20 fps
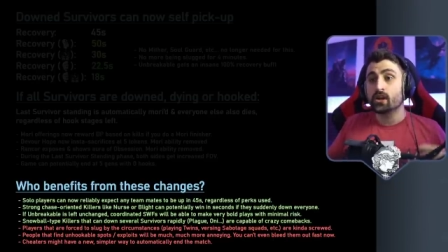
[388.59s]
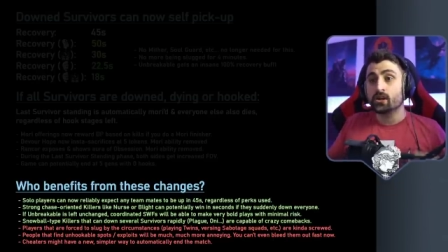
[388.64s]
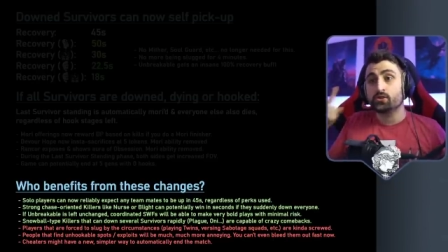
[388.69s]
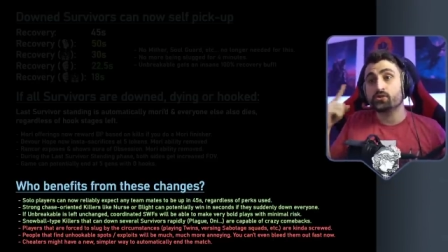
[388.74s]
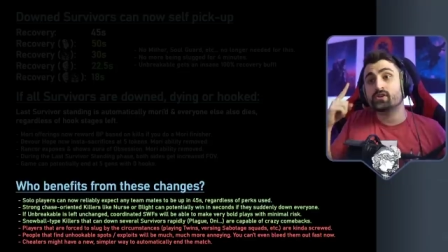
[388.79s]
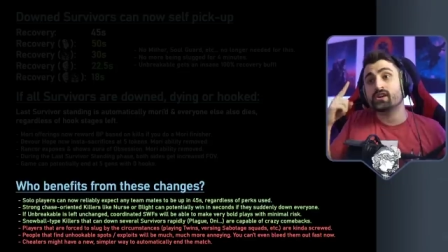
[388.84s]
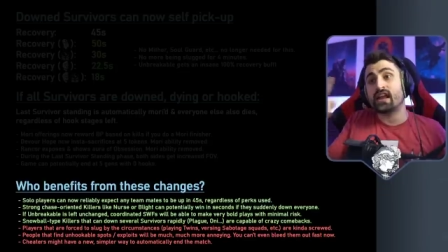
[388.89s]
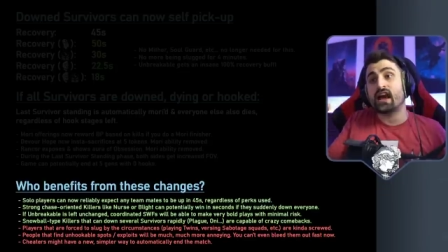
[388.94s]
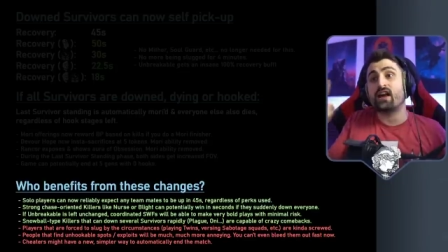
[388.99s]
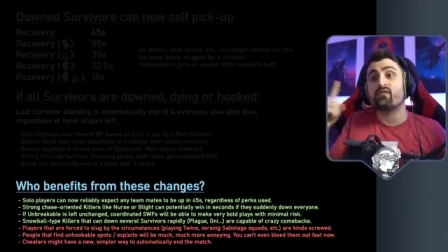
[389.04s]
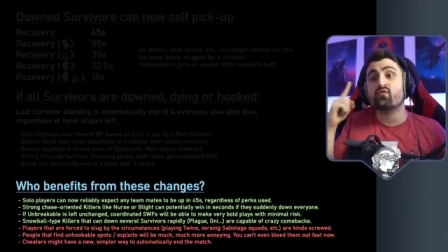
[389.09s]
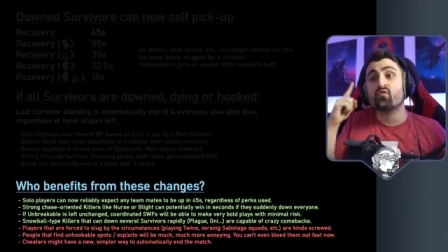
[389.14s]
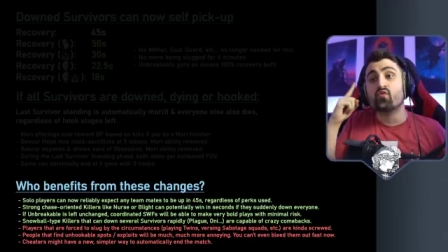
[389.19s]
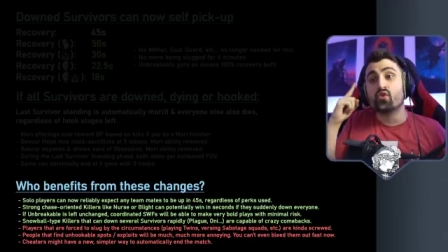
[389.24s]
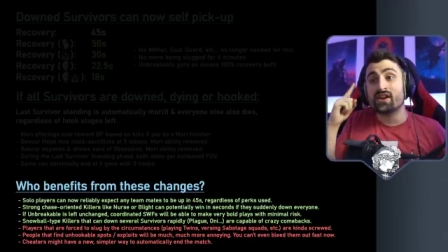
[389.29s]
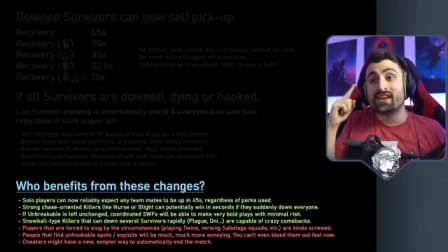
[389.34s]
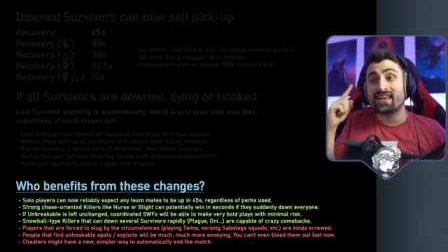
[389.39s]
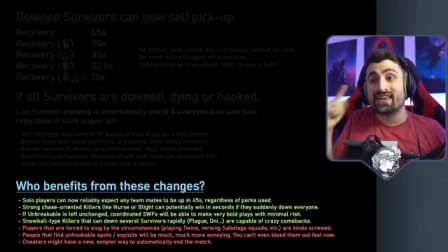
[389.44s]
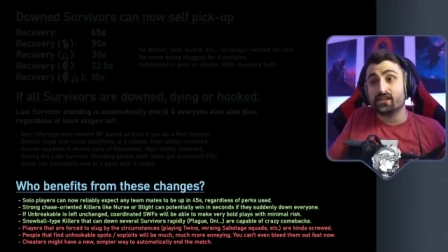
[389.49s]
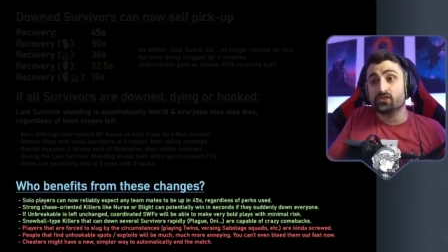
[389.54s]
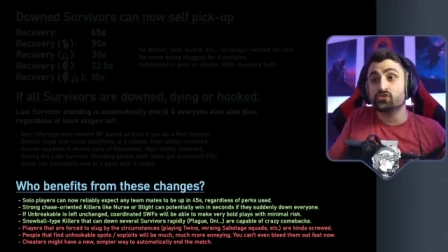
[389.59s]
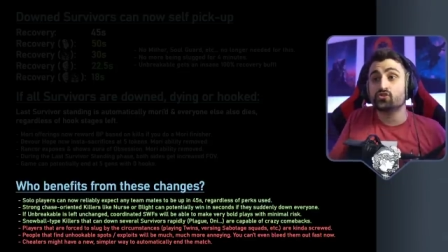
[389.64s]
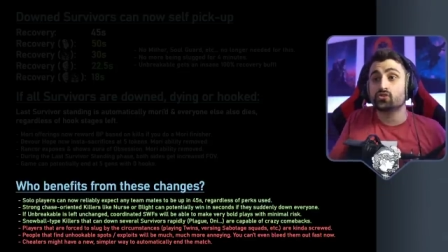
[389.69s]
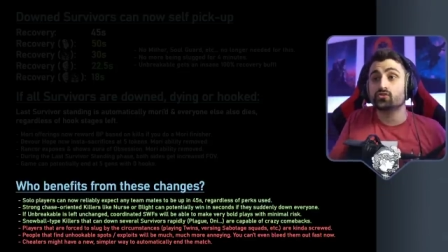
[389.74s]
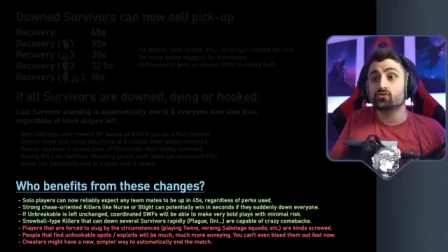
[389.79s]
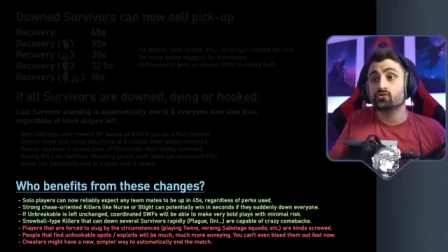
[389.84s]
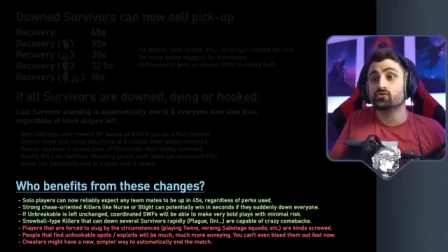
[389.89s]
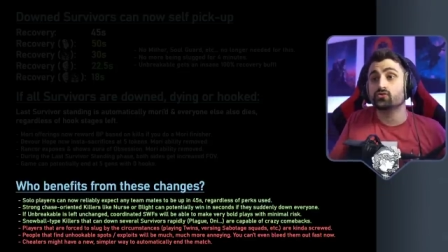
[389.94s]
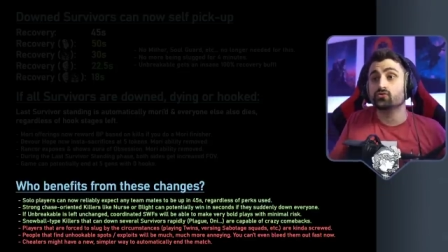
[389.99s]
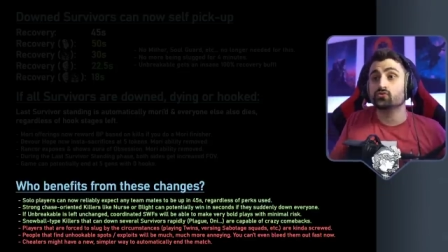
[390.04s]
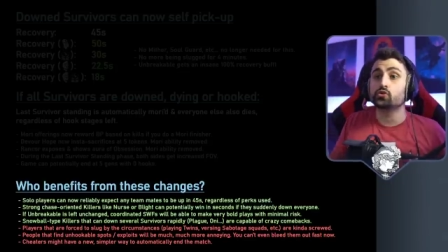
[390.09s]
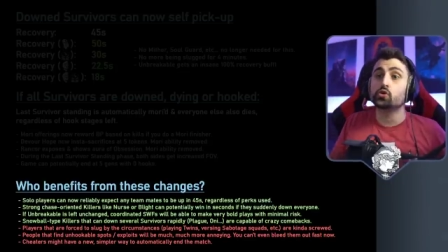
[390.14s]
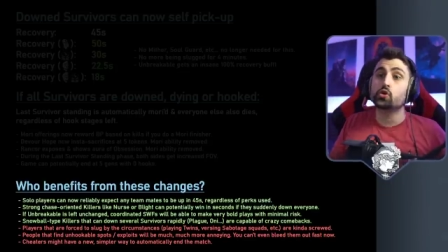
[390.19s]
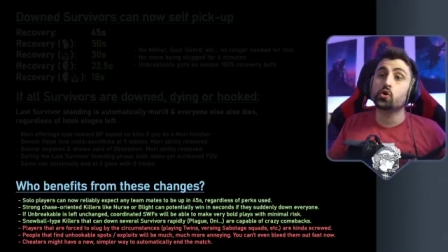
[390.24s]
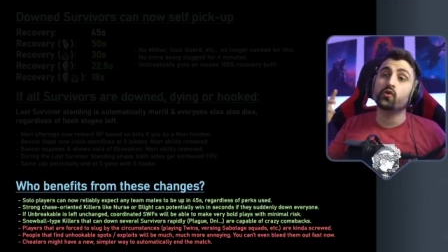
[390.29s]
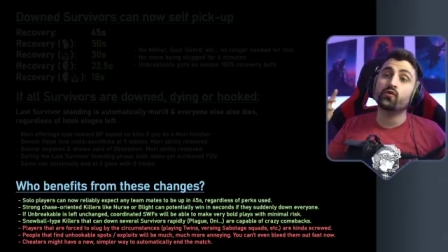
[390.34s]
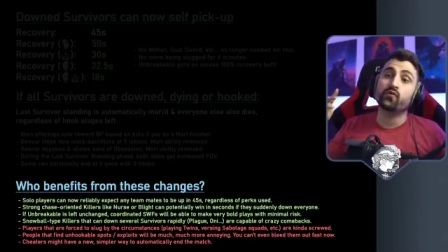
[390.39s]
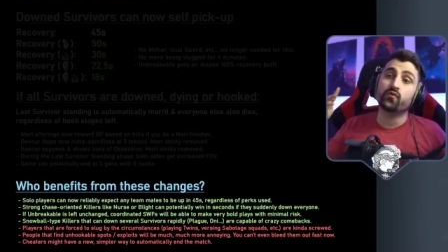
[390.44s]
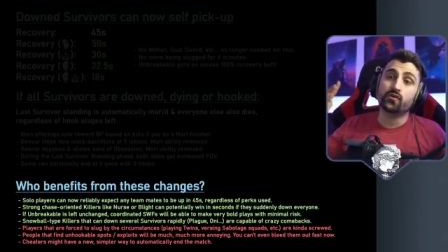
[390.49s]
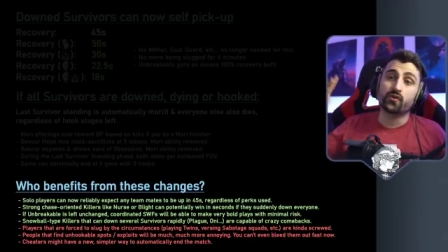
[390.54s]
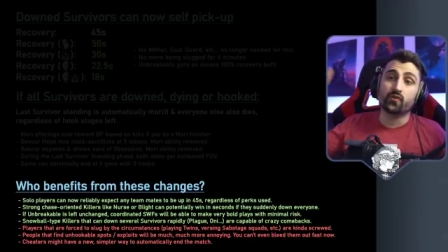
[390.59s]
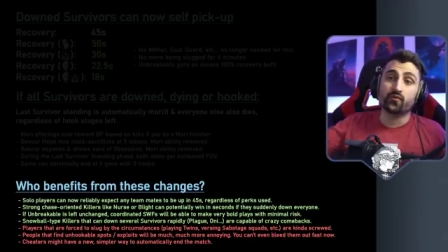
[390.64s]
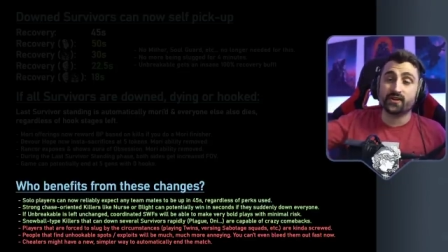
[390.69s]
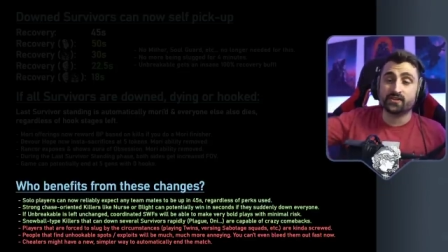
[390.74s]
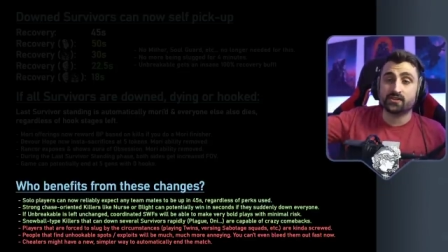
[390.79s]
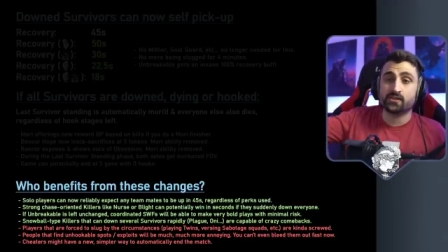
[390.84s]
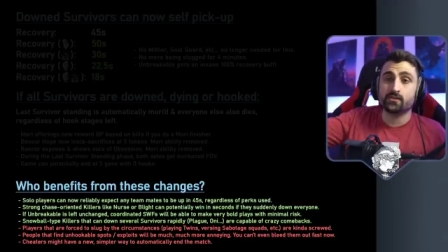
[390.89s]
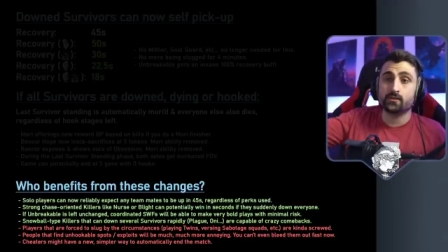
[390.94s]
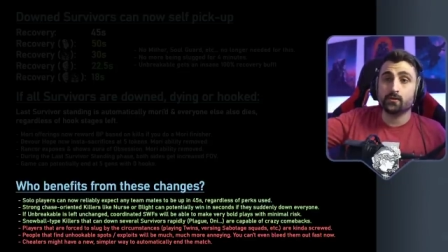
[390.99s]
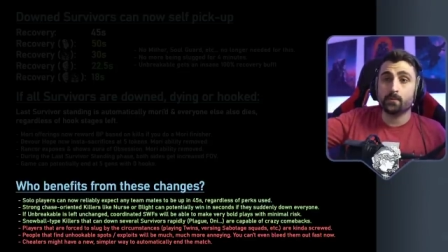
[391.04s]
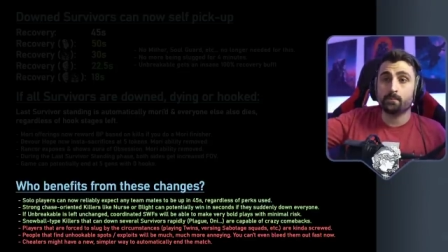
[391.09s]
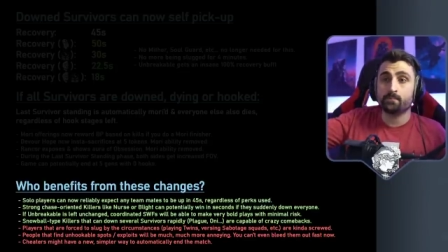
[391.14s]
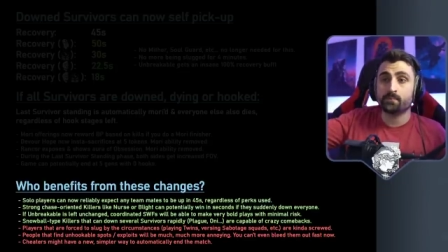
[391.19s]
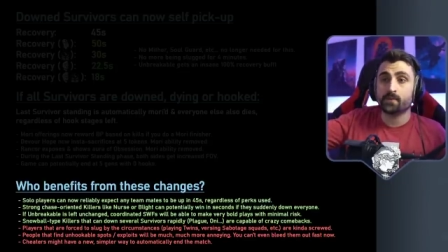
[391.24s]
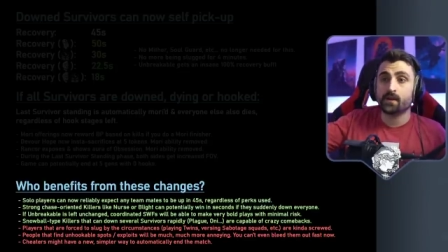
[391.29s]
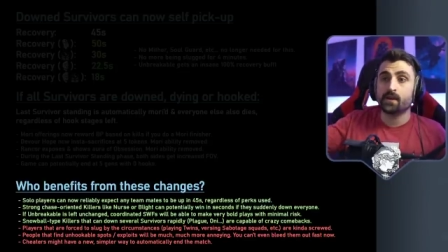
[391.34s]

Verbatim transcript: you can have one injured dude go for a rescue